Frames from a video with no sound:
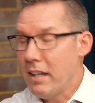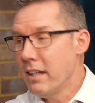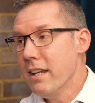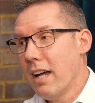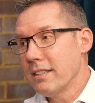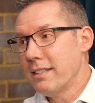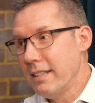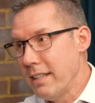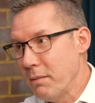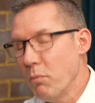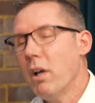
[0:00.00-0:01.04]
did not
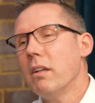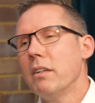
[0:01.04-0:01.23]
seem well.